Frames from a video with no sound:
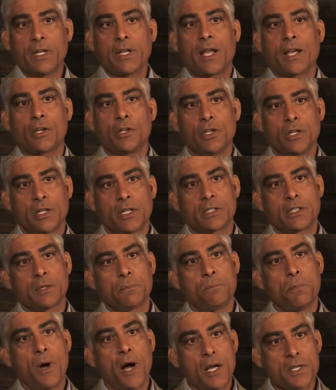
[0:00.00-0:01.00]
and look at the
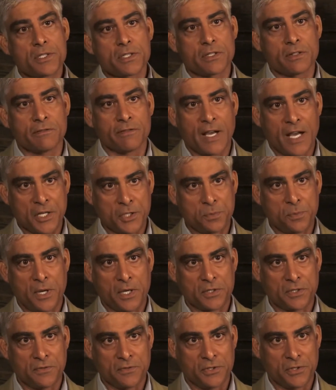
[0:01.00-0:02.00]
positive
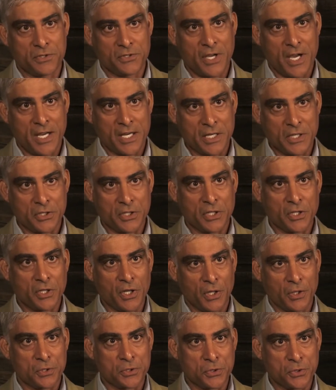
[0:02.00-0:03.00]
aspects of societies and
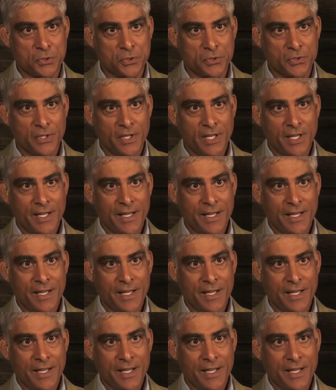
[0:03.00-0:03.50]
cultures